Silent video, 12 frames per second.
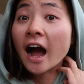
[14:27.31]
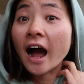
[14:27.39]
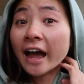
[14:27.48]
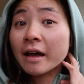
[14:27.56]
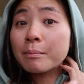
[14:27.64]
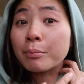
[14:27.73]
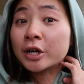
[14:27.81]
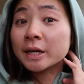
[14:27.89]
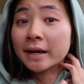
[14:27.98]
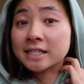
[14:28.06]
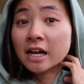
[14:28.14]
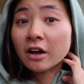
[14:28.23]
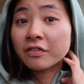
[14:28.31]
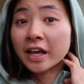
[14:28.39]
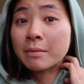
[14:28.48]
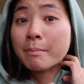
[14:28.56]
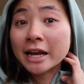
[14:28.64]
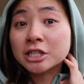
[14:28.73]
I am putting myself
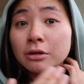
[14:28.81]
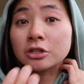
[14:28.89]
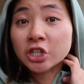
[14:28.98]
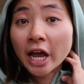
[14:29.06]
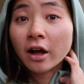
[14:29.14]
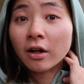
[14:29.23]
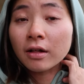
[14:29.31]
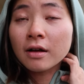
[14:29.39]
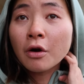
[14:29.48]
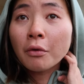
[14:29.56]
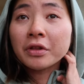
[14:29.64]
in mental jail